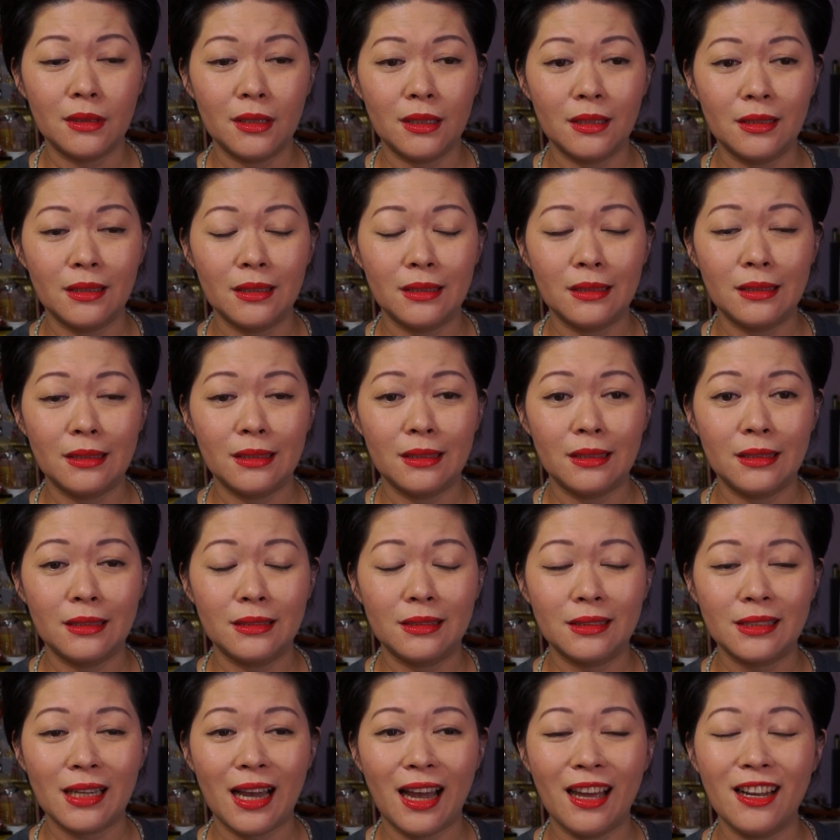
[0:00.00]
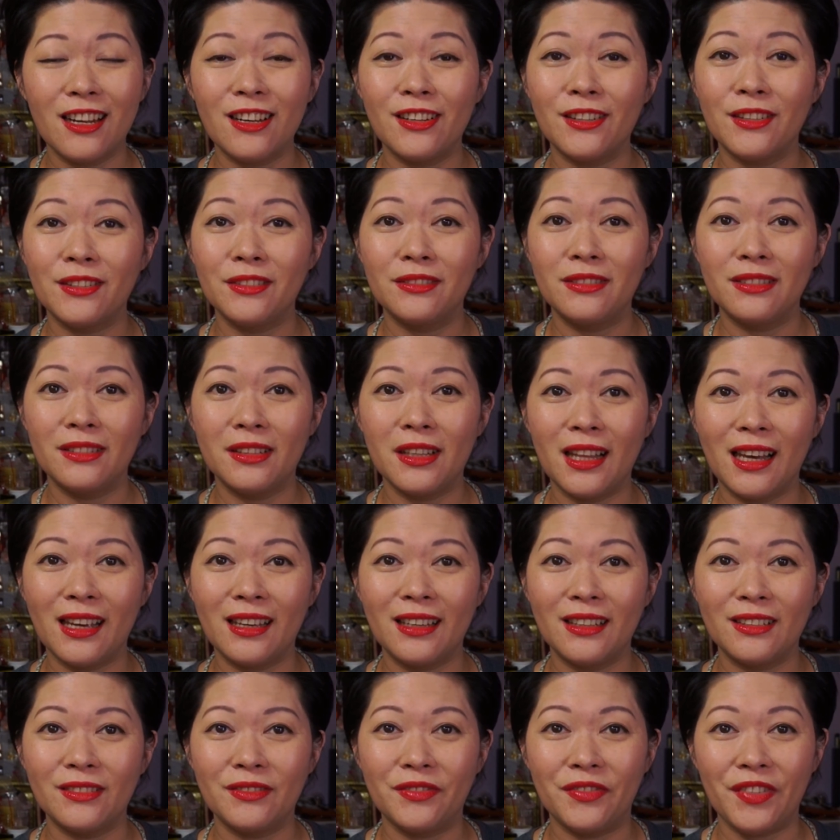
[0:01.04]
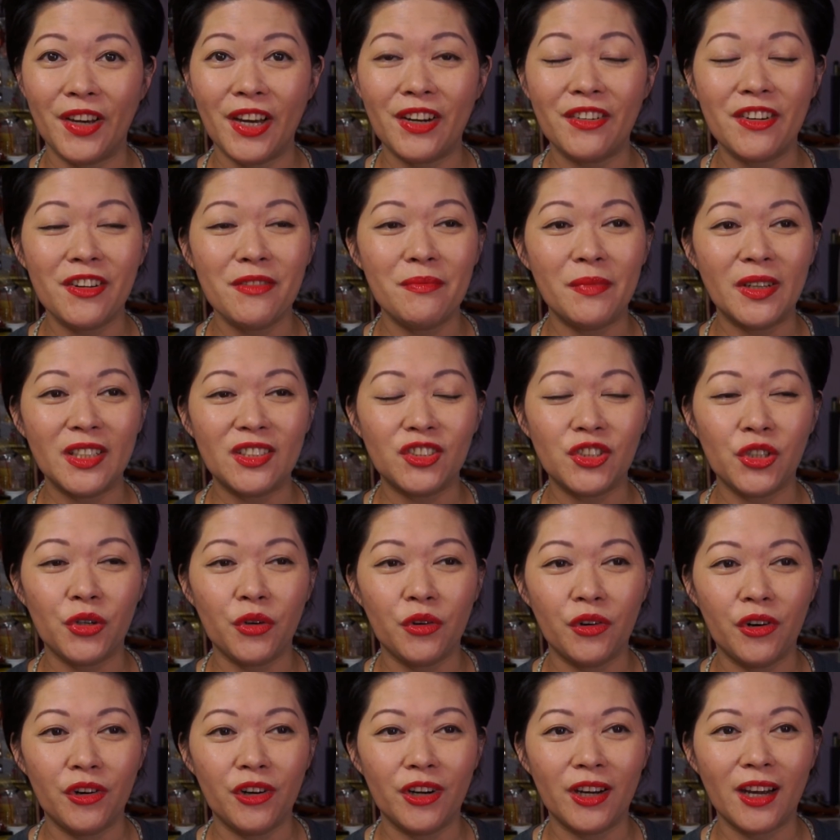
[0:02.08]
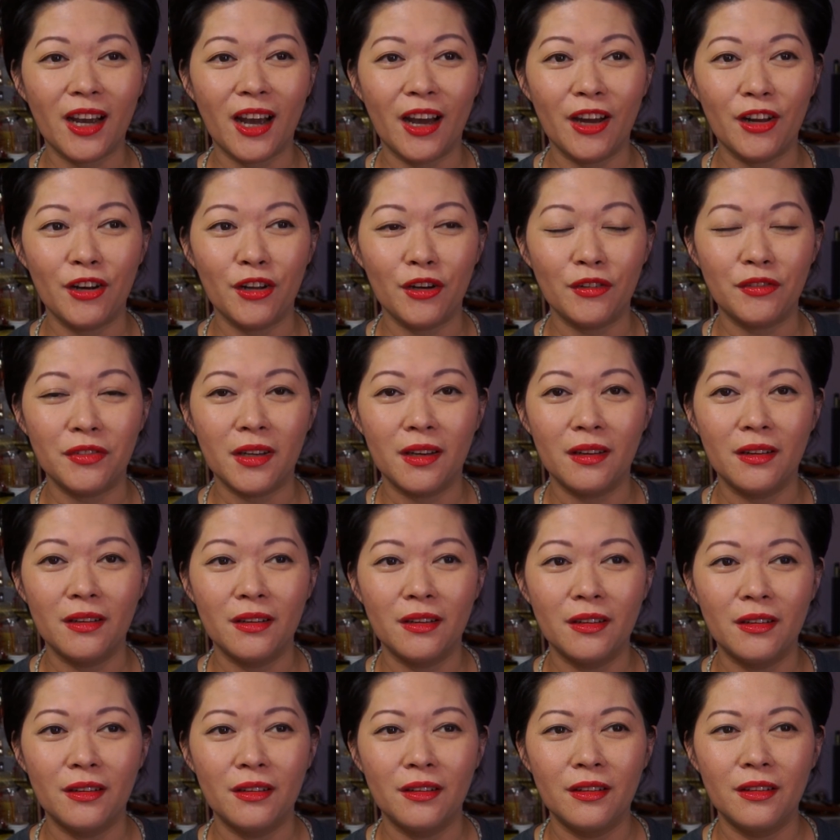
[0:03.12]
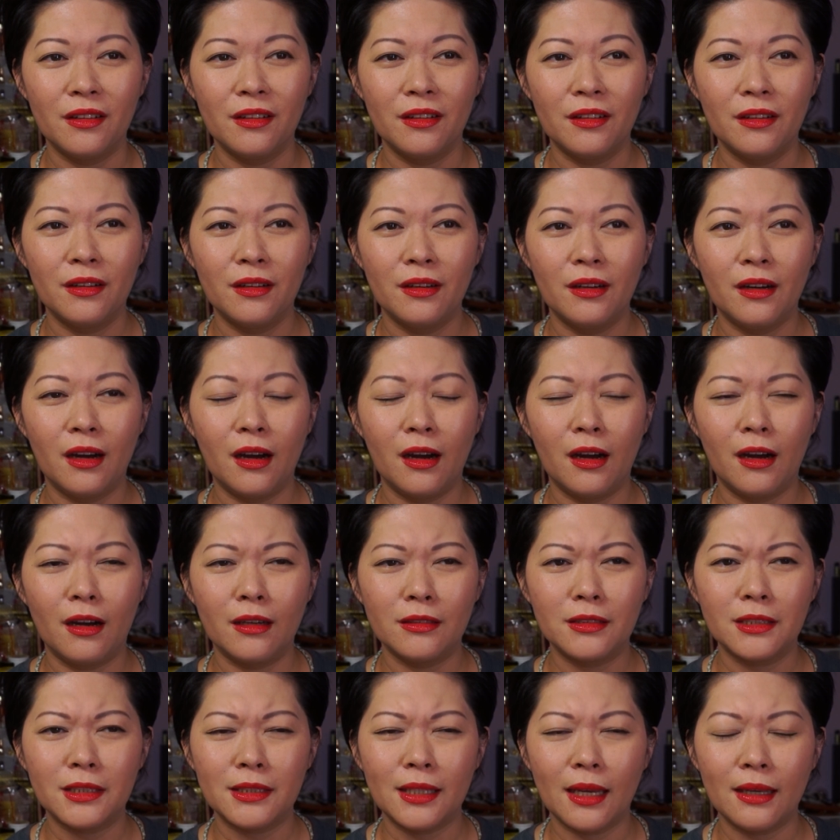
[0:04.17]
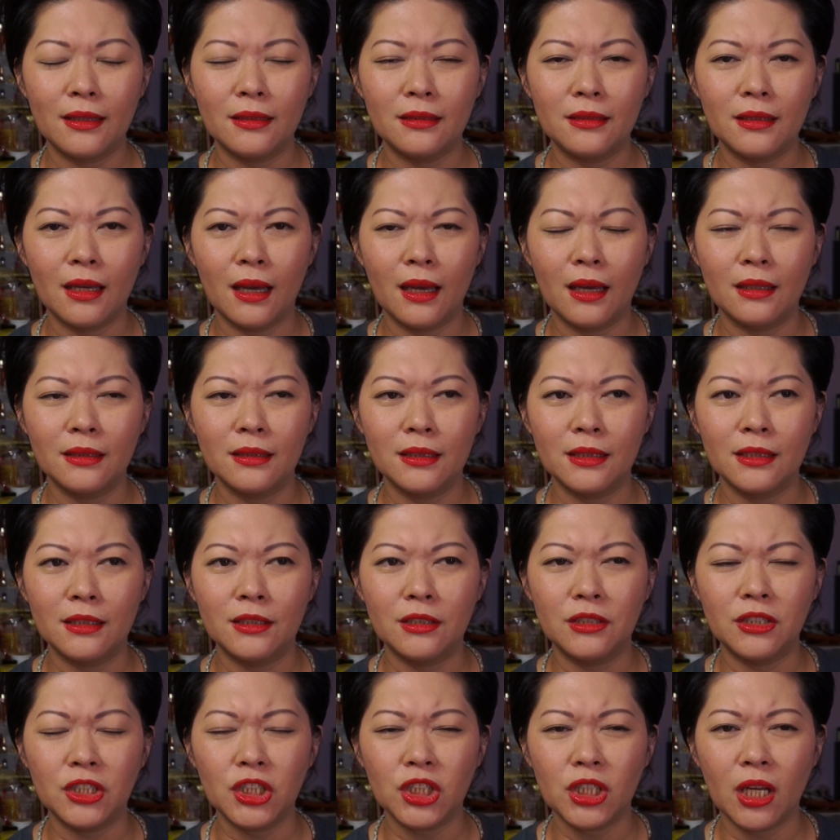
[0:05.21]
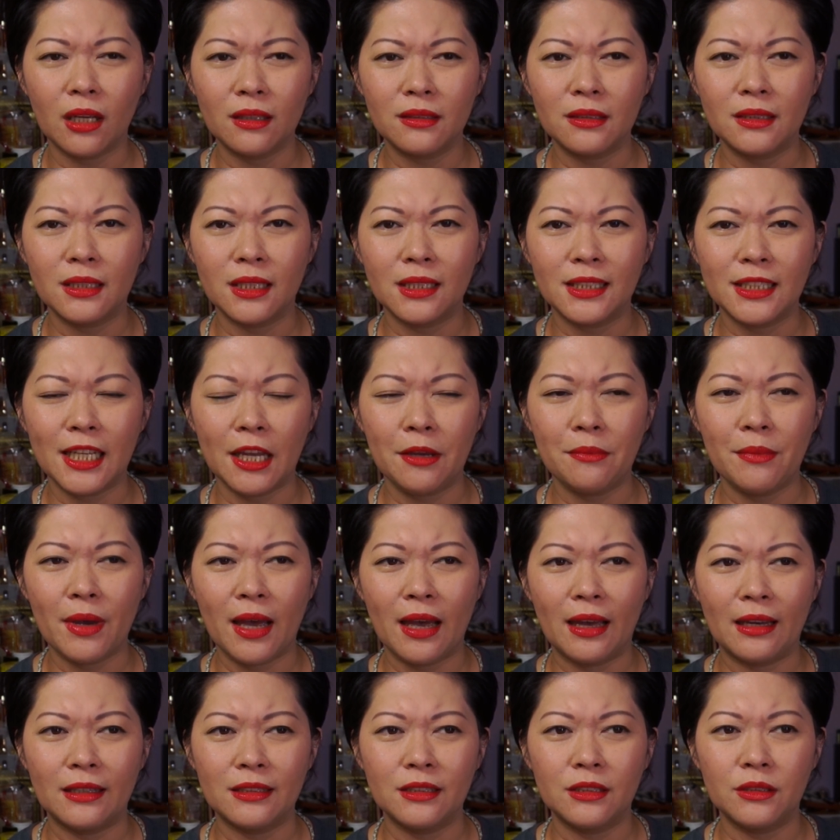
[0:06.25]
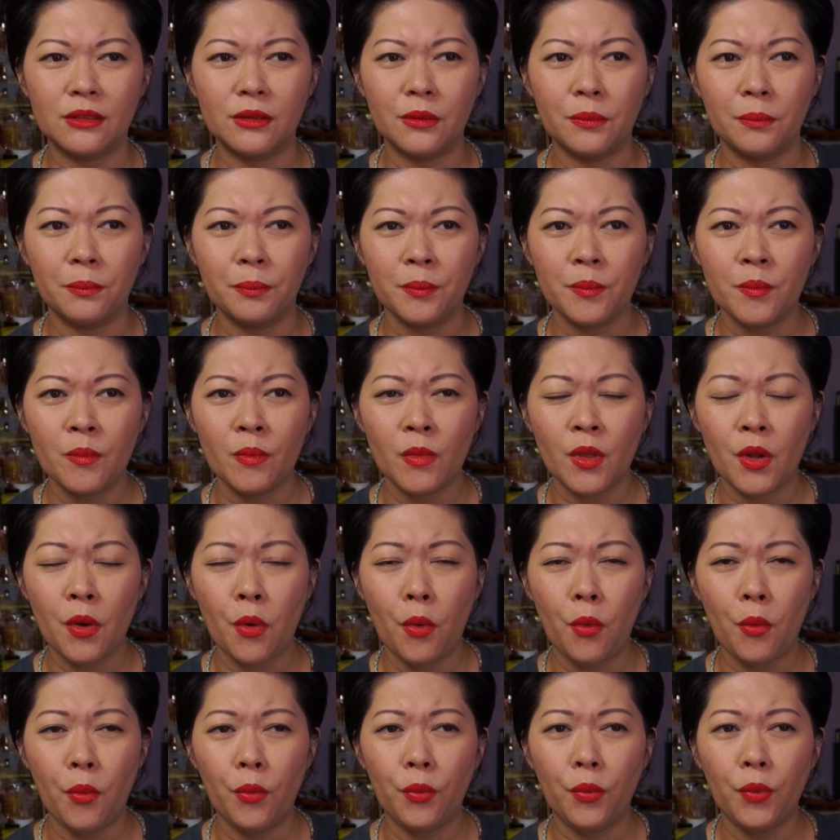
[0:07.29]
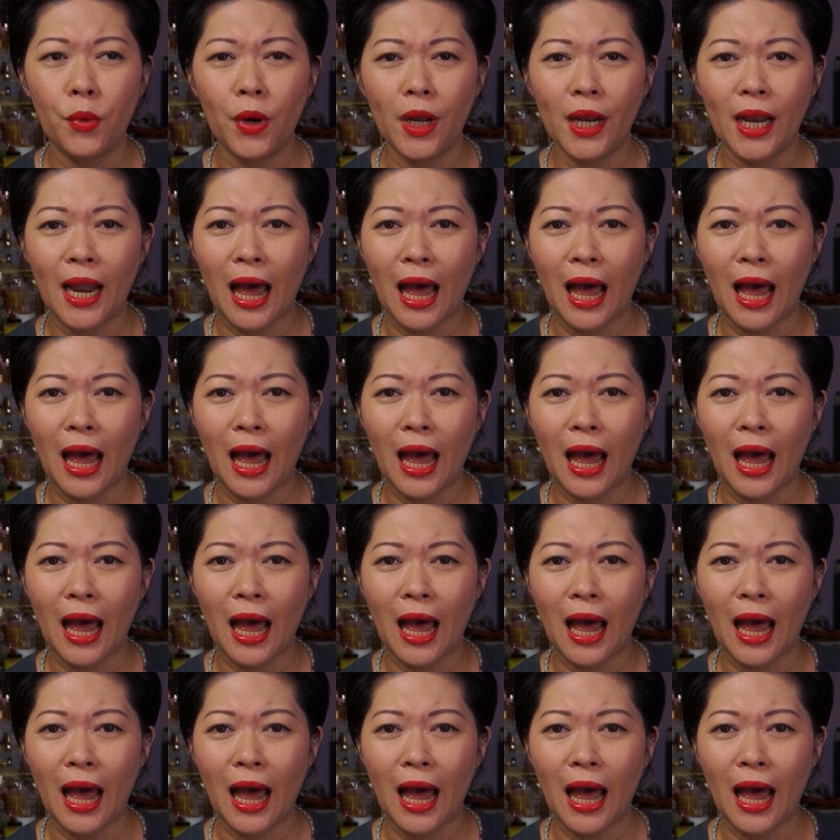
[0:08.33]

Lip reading: it's kind of like very mature kind of scent, and it's not the same as what